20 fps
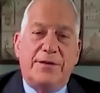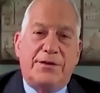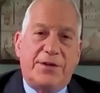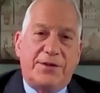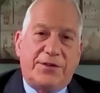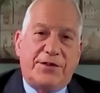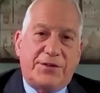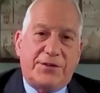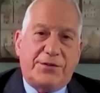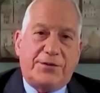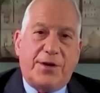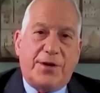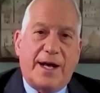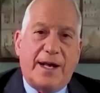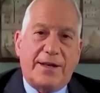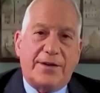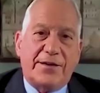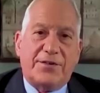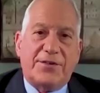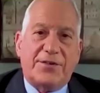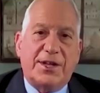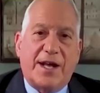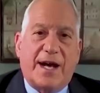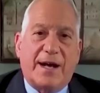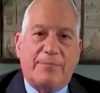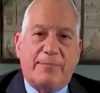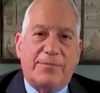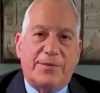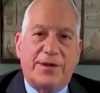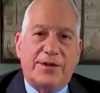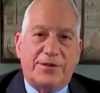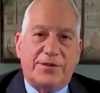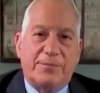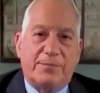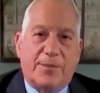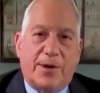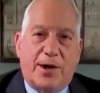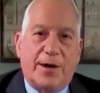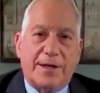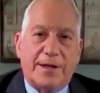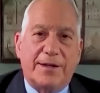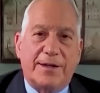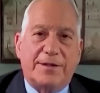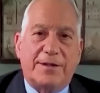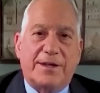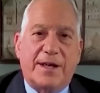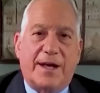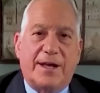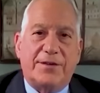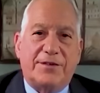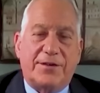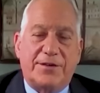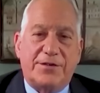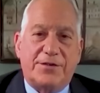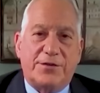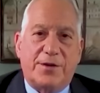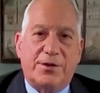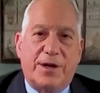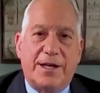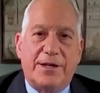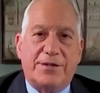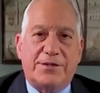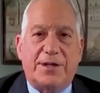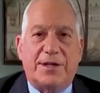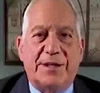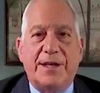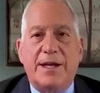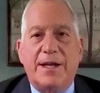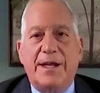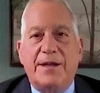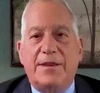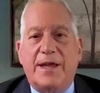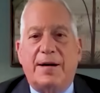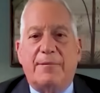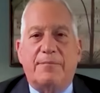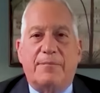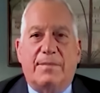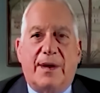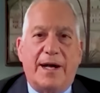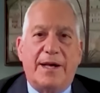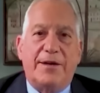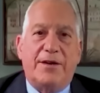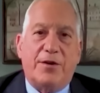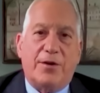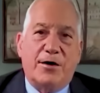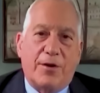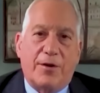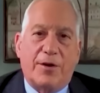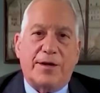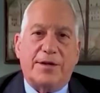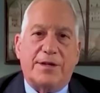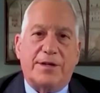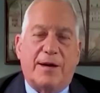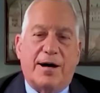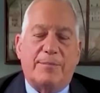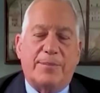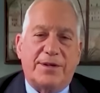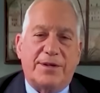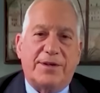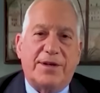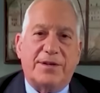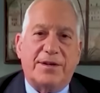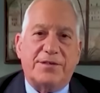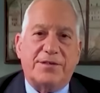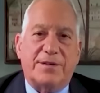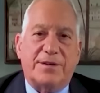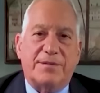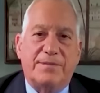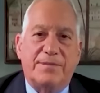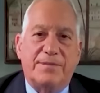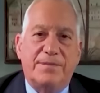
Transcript: to try to stop this market concentration that might hurt competition?